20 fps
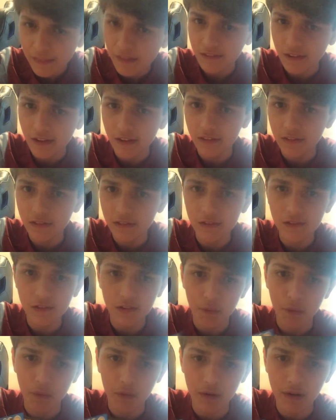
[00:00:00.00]
in the tins,
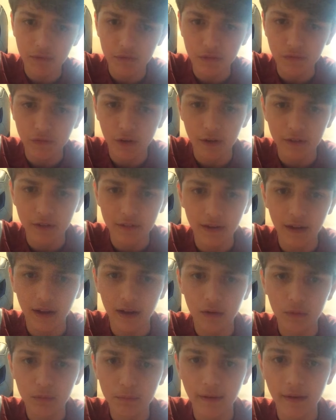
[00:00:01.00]
so I'm gonna have to find
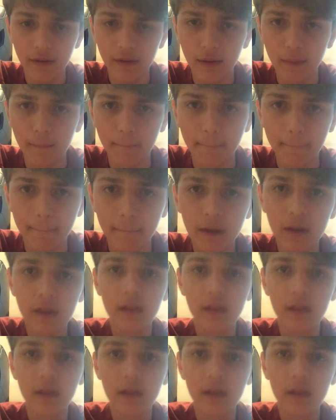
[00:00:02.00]
out. But um,